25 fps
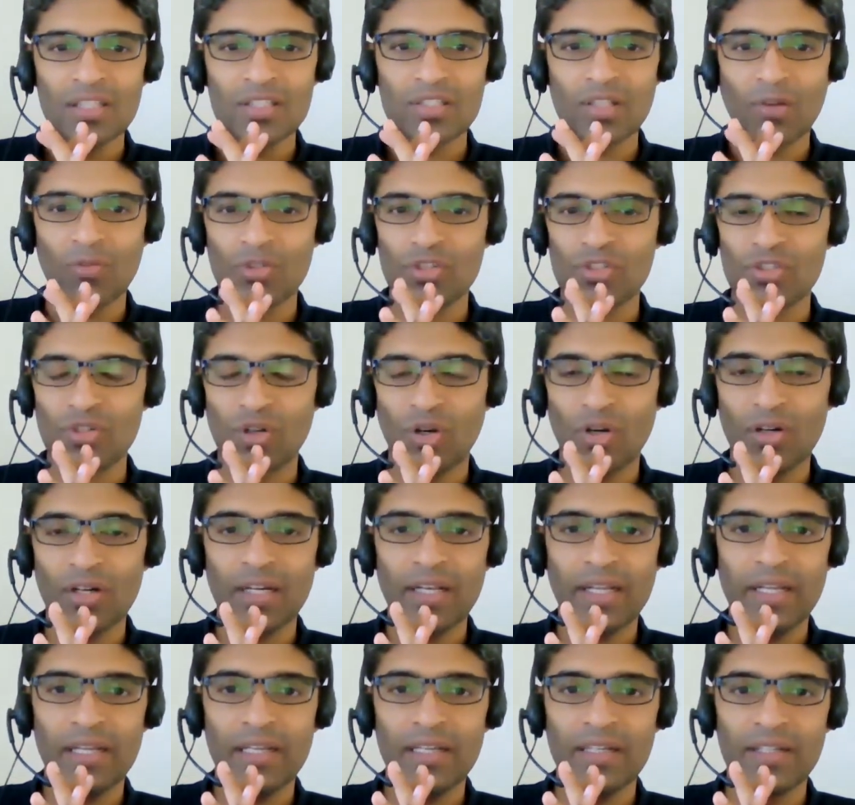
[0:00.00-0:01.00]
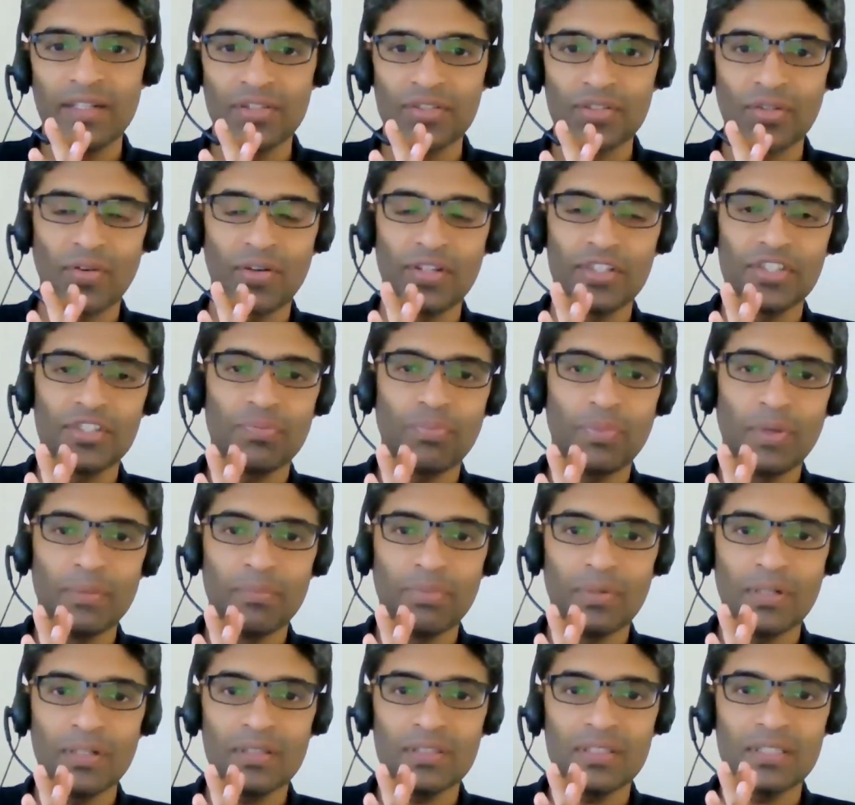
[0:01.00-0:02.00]
So I would strongly discourage
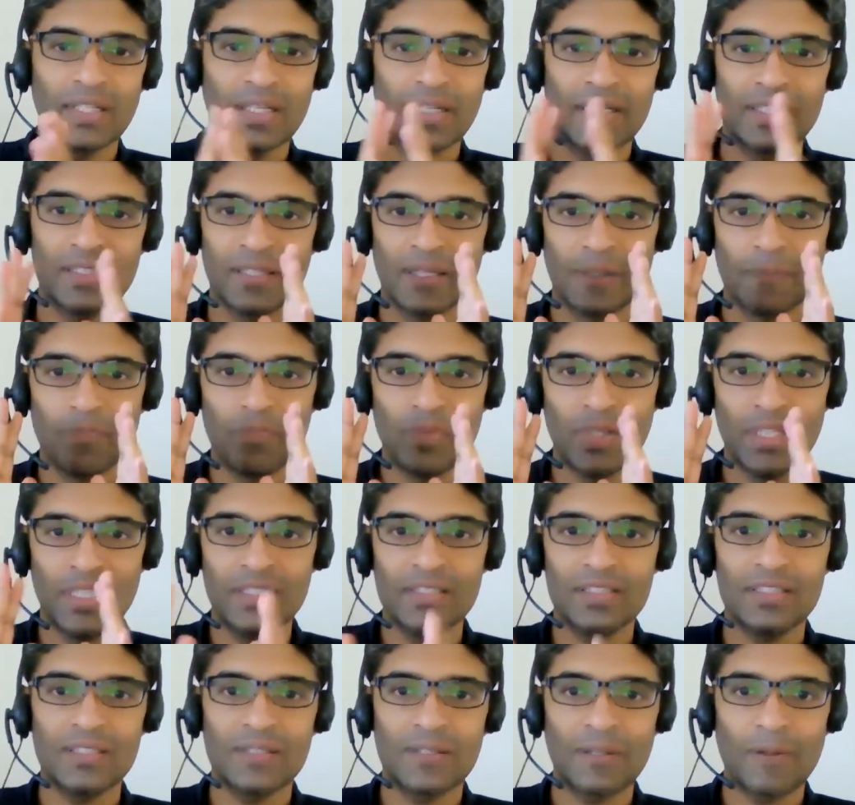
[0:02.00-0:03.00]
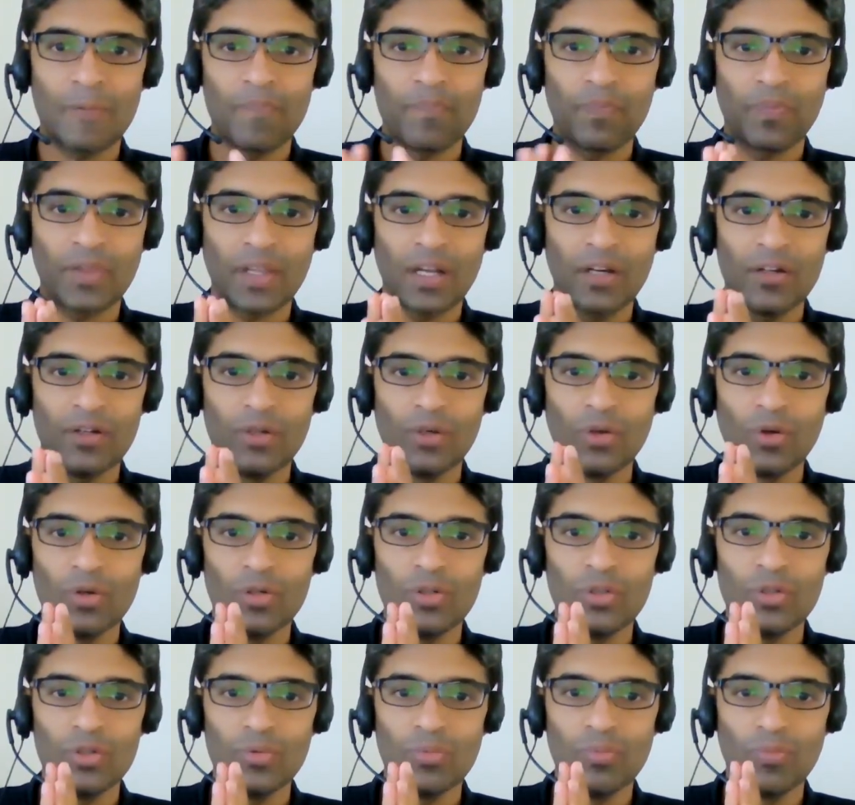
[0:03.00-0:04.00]
people saying that please
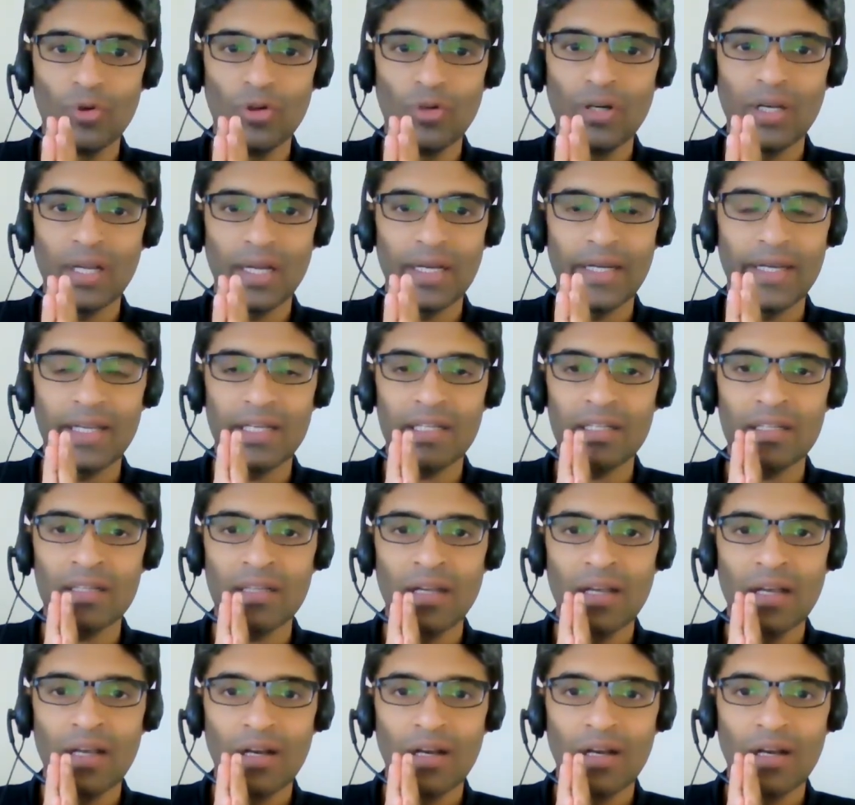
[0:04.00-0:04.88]
don't do moonlighting,